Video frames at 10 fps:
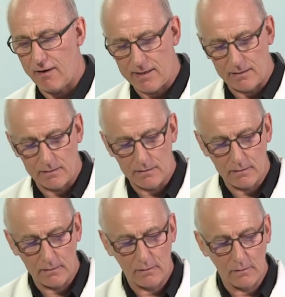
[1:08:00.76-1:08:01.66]
VIII,
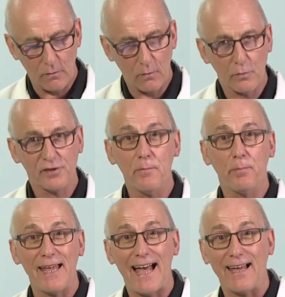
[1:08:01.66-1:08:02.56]
we
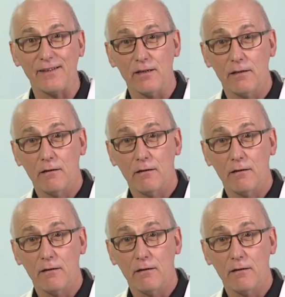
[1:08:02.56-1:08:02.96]
simply add